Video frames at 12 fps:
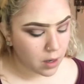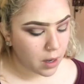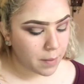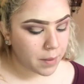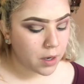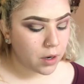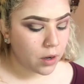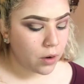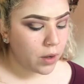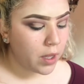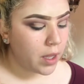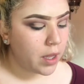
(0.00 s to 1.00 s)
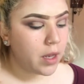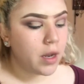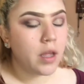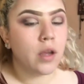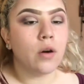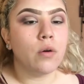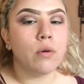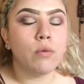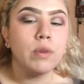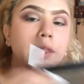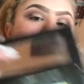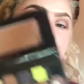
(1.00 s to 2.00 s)
I'm gonna go ahead and go in
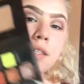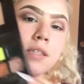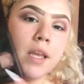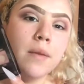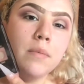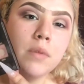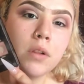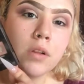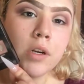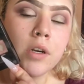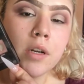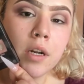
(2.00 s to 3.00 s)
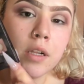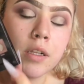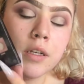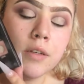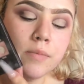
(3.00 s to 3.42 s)
with that same Lear color,